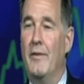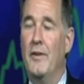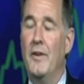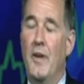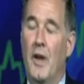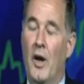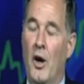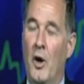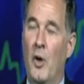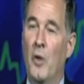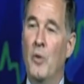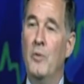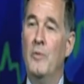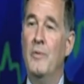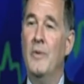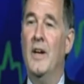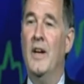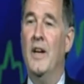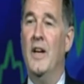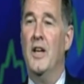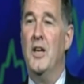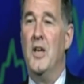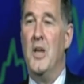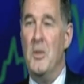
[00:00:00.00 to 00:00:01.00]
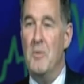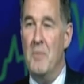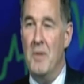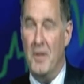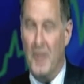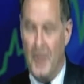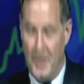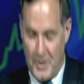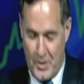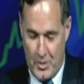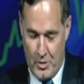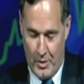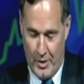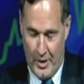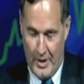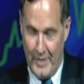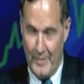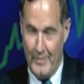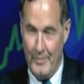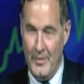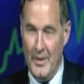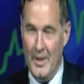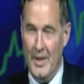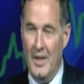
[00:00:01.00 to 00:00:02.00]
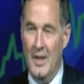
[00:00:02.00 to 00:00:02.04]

ever known in human history.